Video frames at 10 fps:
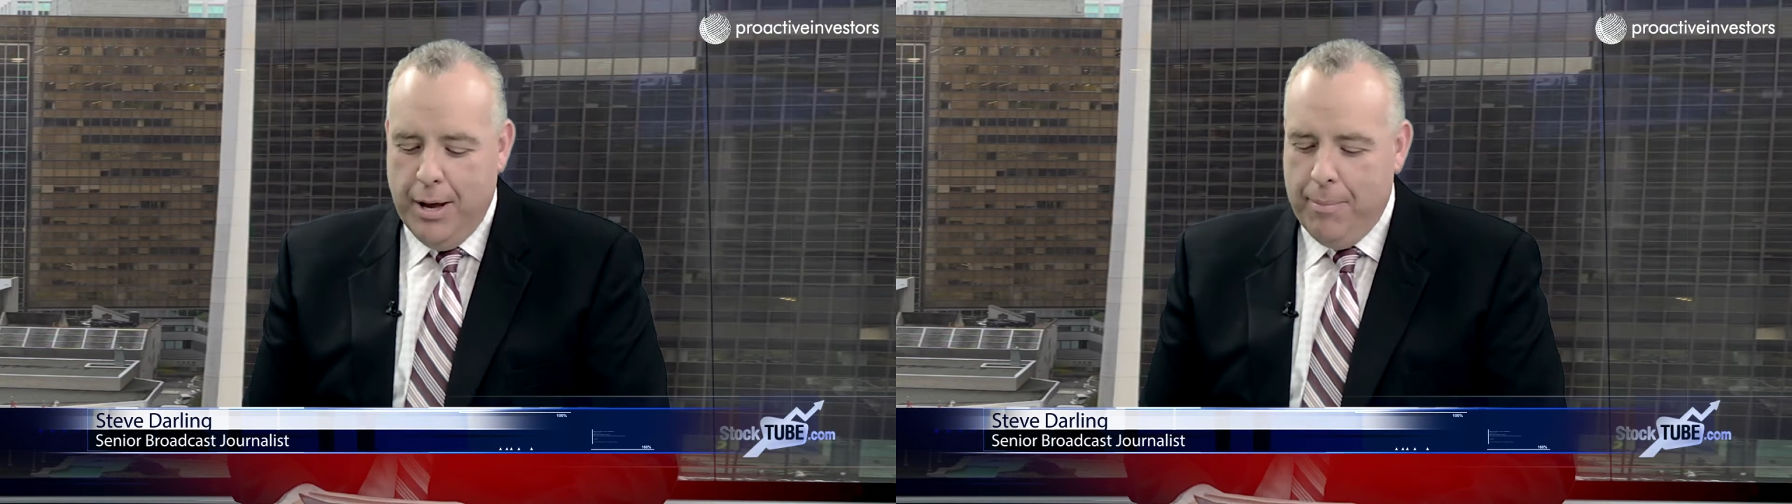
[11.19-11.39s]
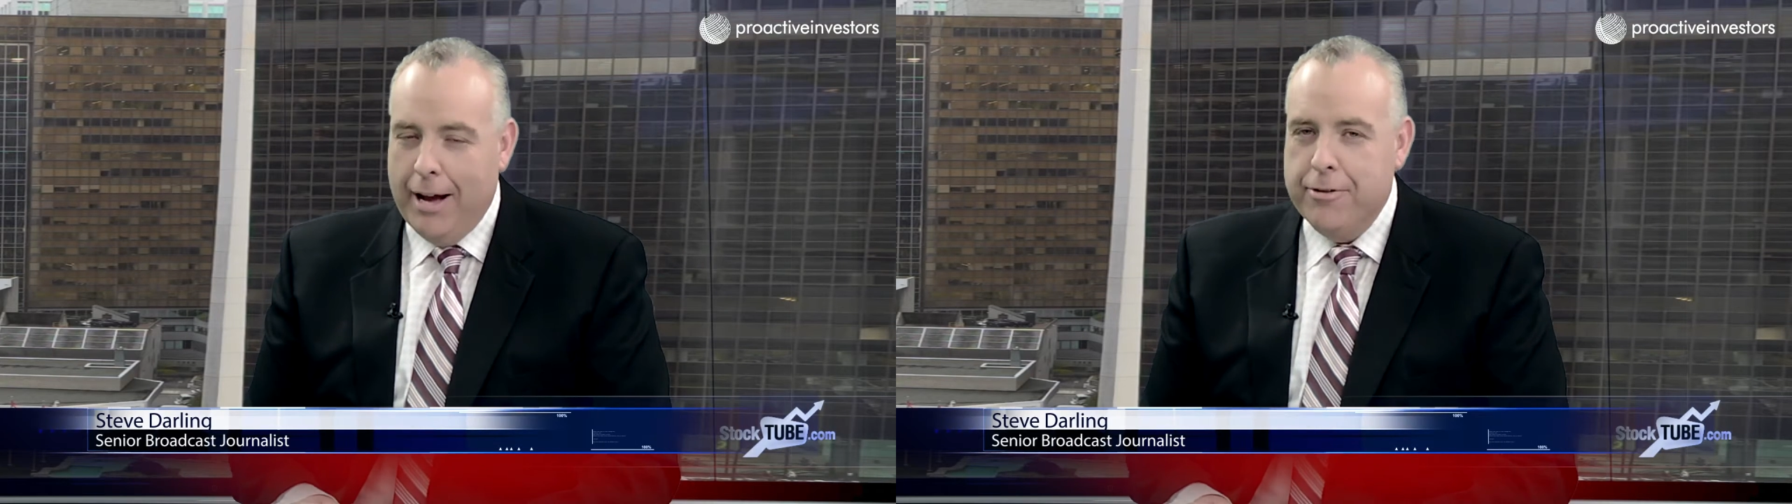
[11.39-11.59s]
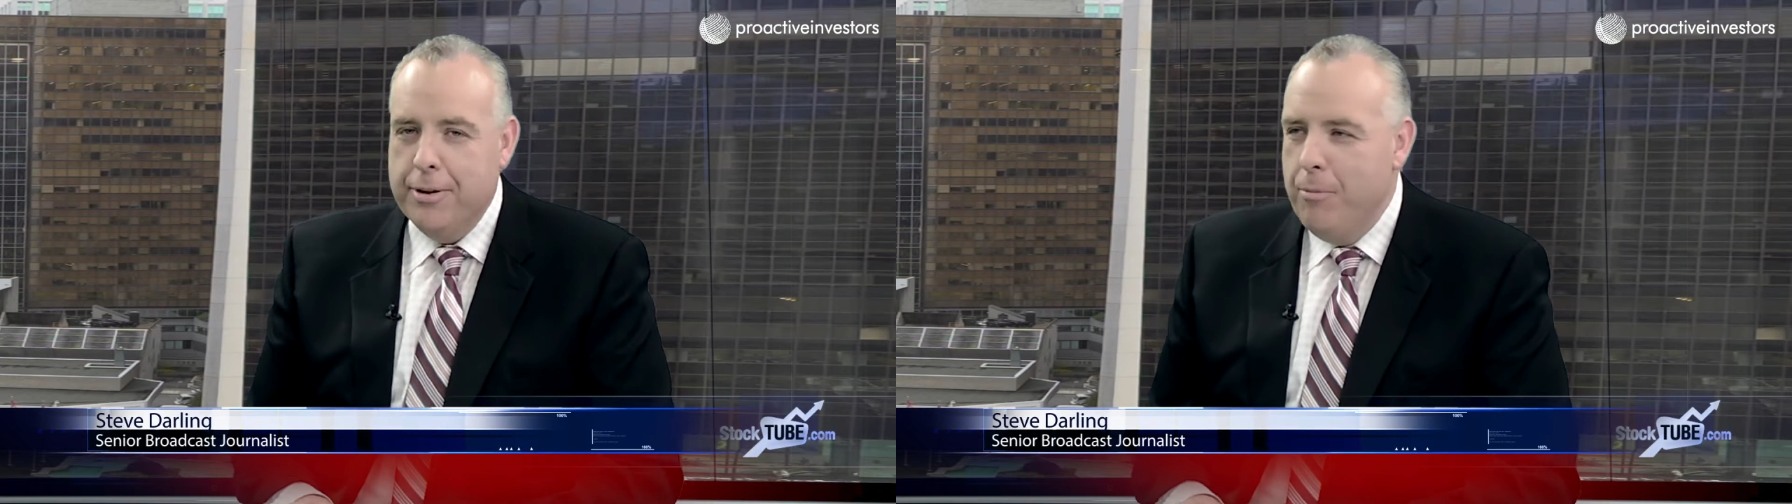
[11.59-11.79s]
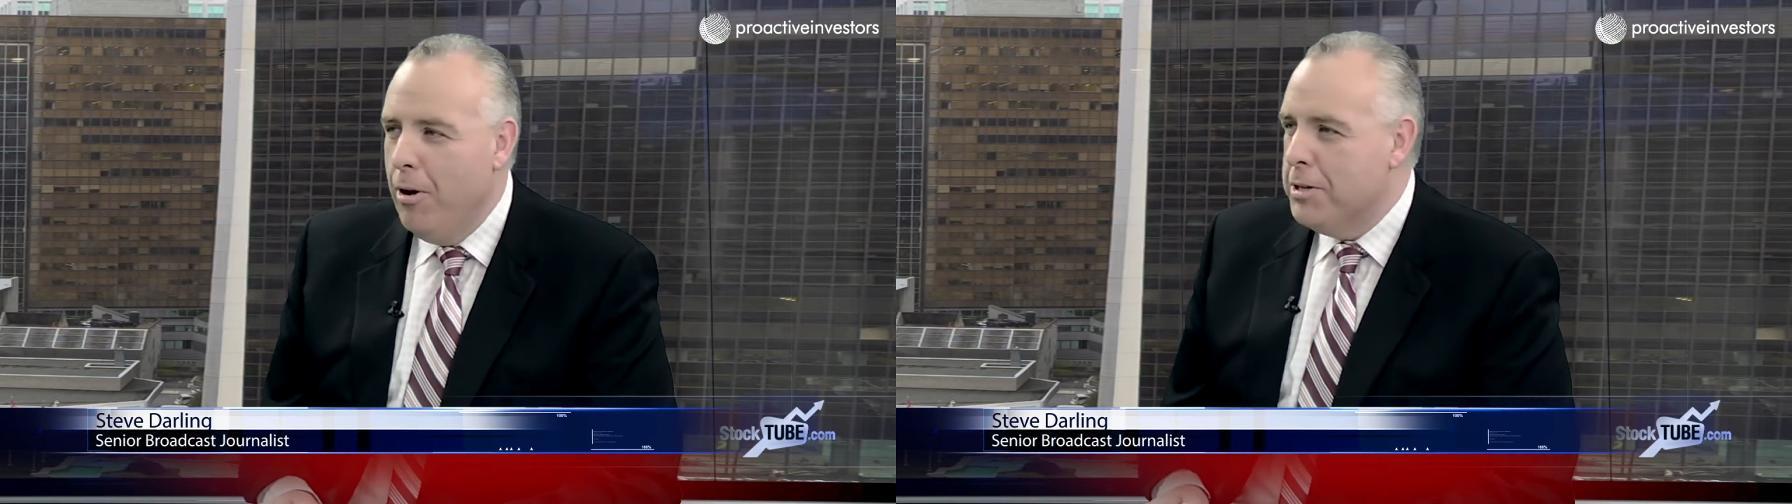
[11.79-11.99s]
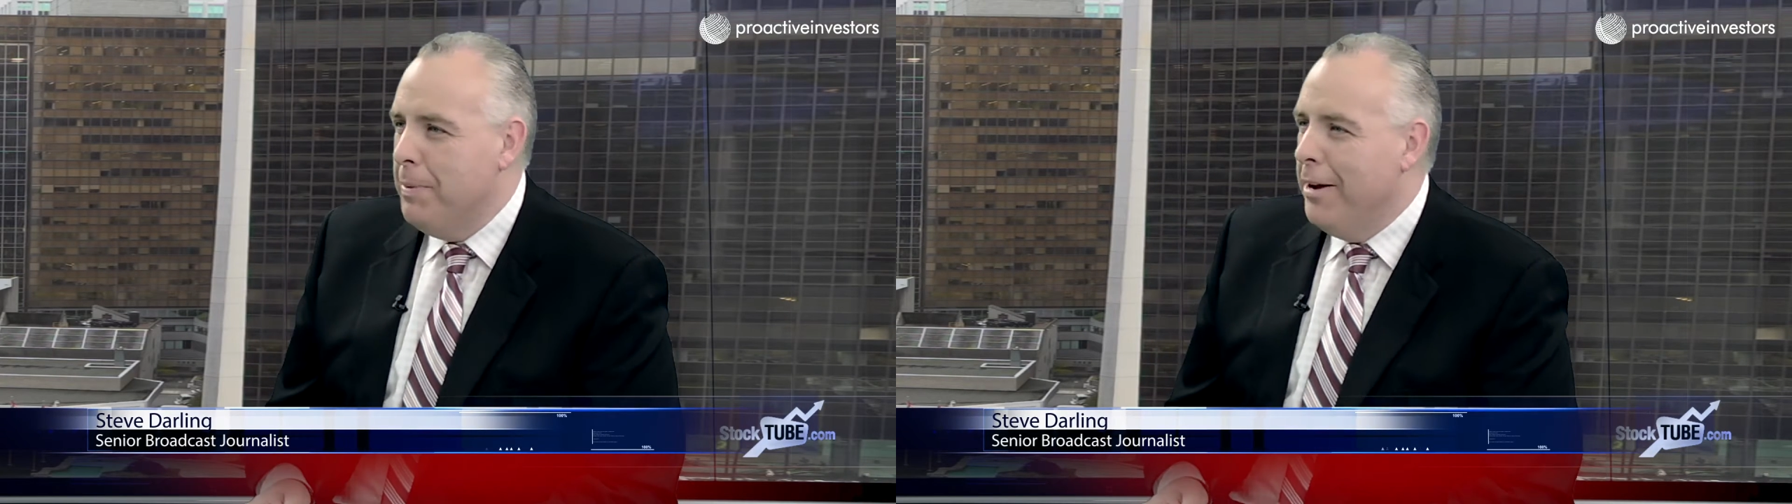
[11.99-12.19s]
Patrick
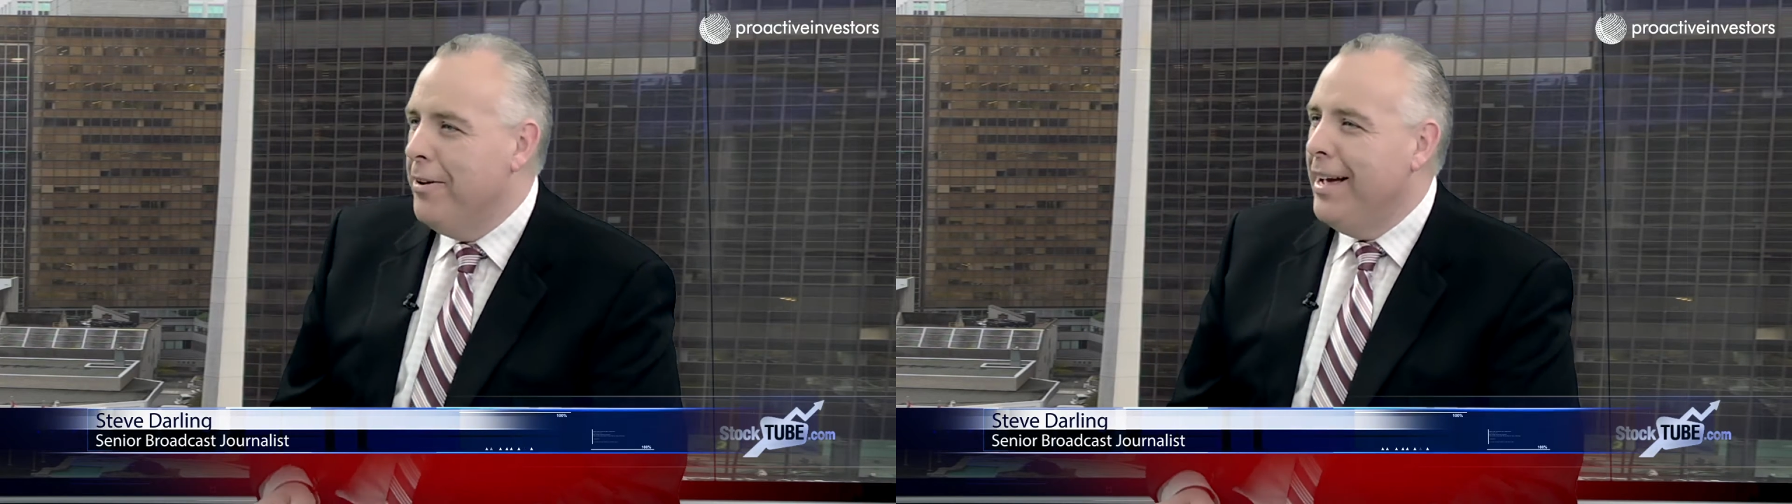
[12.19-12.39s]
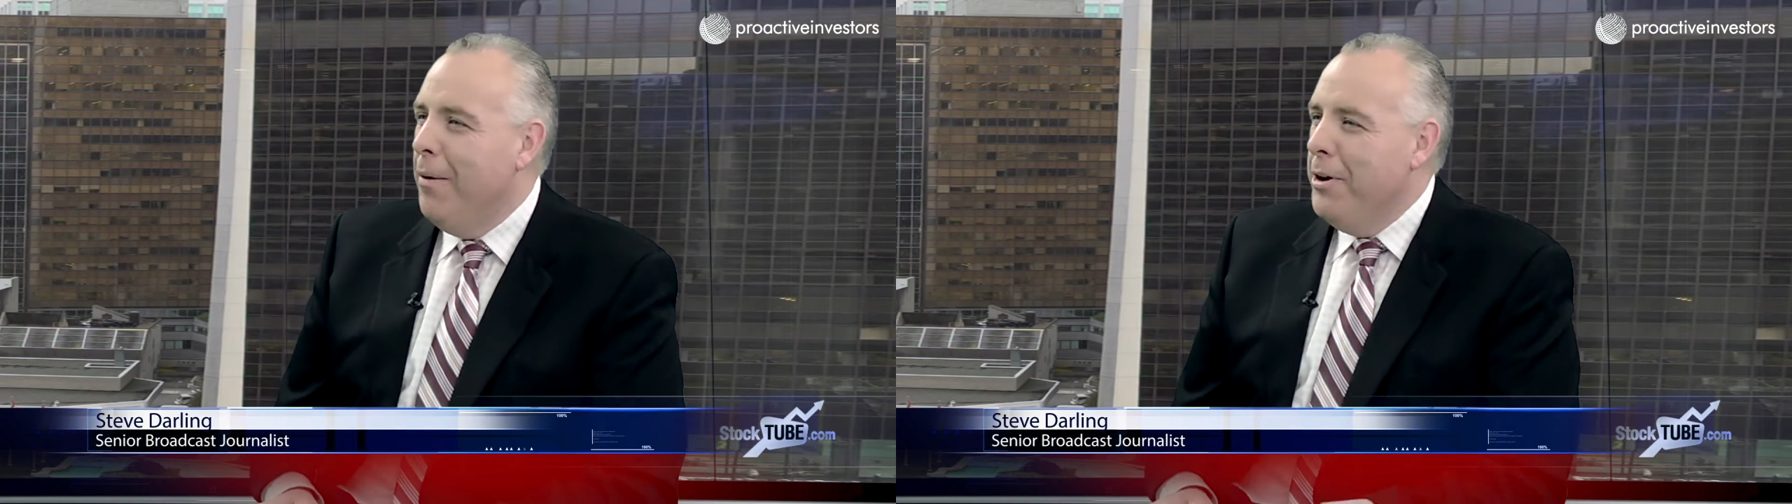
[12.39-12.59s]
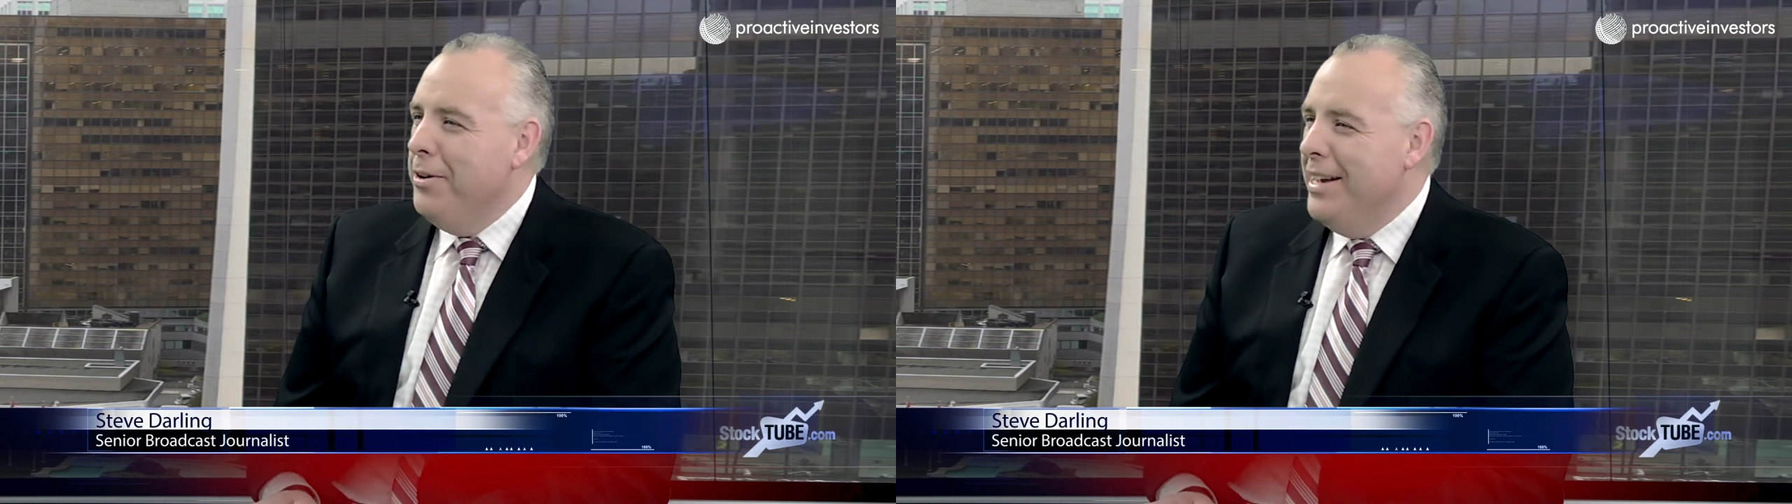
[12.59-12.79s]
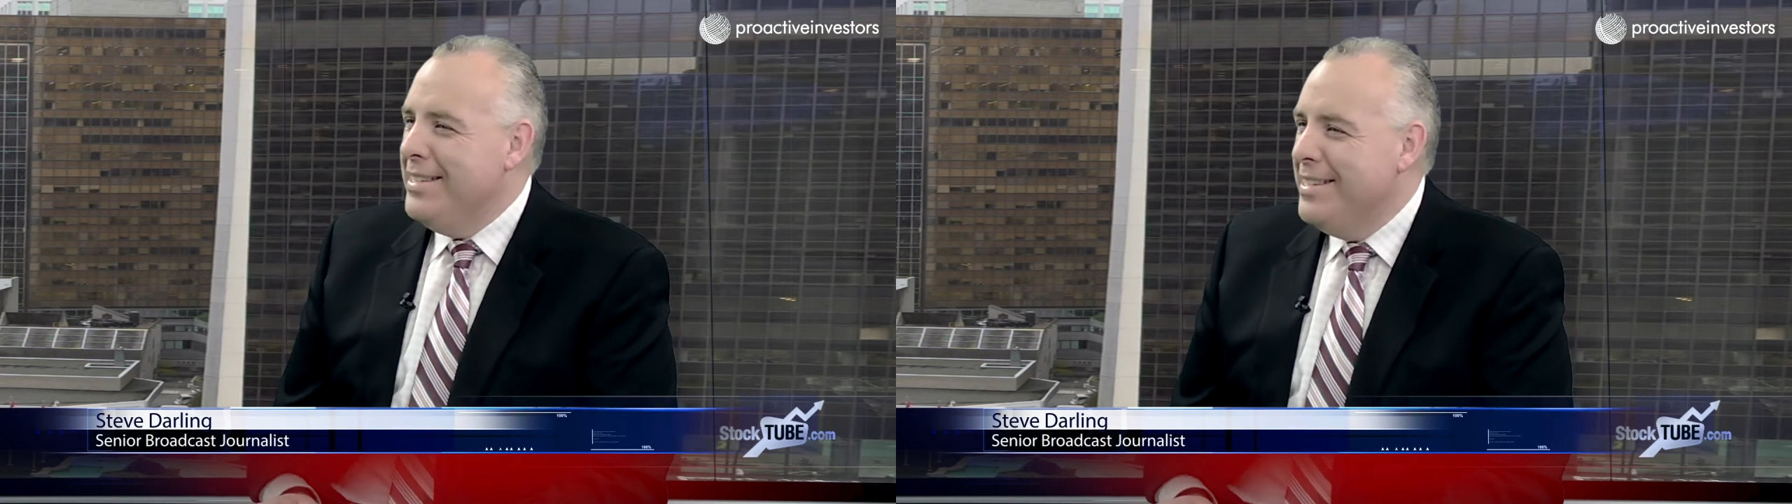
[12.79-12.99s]
Morris. Patrick, how are you? Nice to